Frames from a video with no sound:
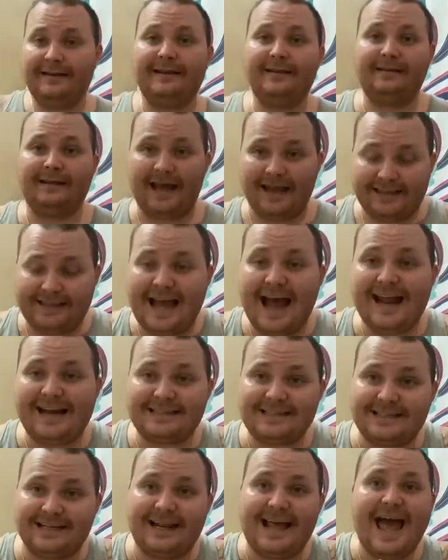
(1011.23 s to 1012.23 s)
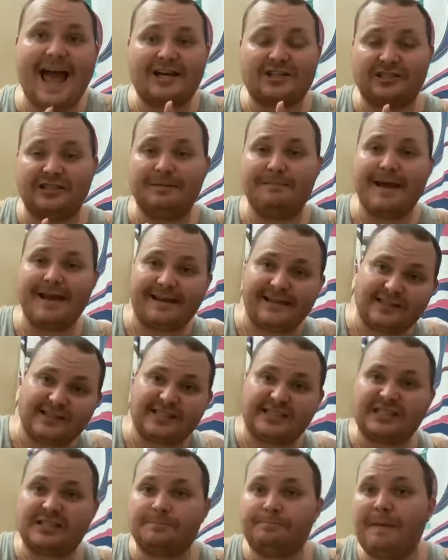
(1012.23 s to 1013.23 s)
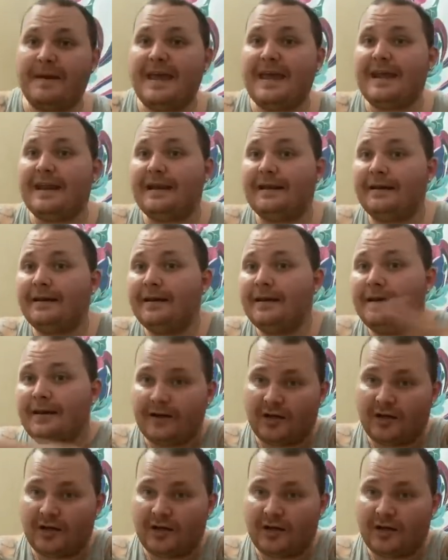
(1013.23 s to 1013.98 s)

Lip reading: like that. It's going to actually make it spin